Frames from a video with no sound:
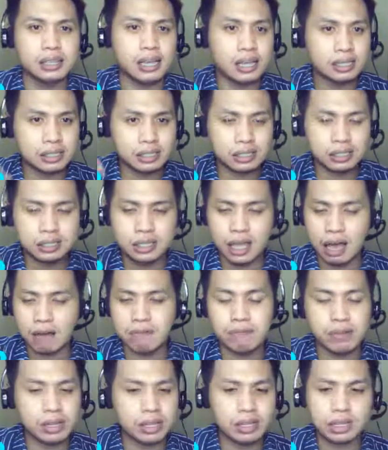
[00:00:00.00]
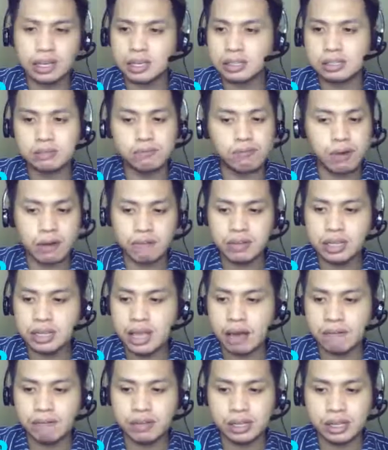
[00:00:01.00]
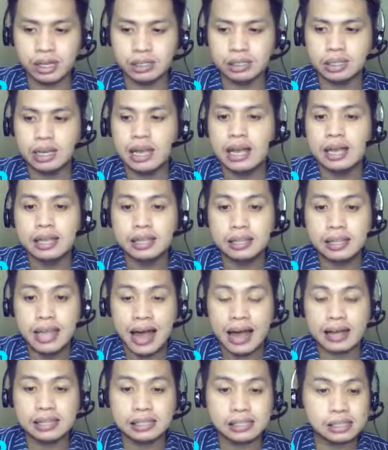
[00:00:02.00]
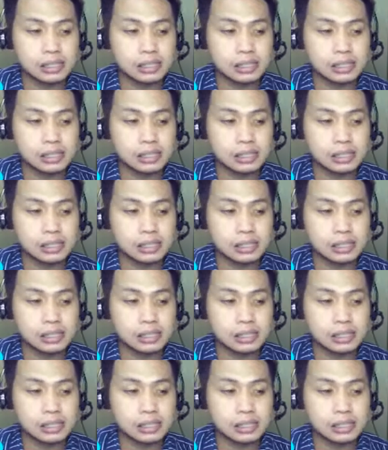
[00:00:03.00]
it's very definite that